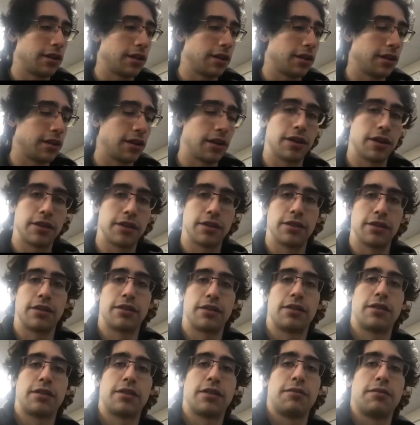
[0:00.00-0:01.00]
and
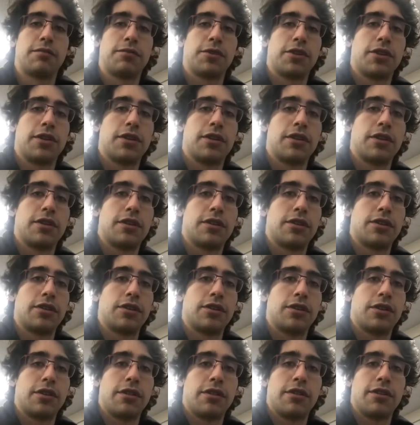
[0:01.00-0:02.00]
I'm gonna
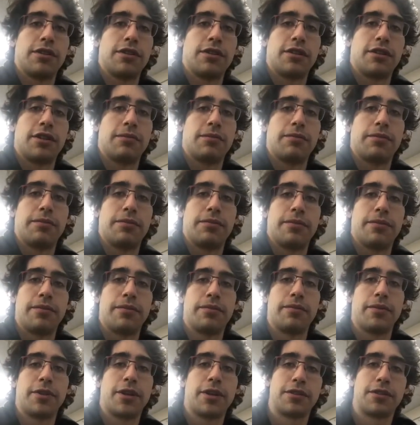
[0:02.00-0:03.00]
shut this up
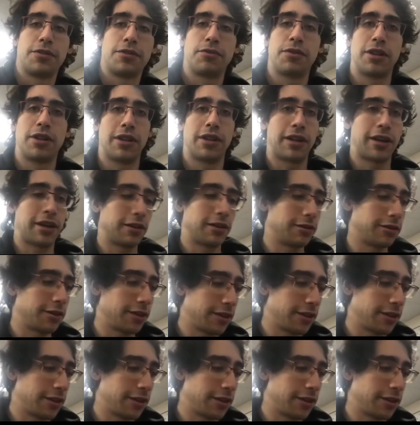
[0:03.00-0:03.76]
because it's really loud.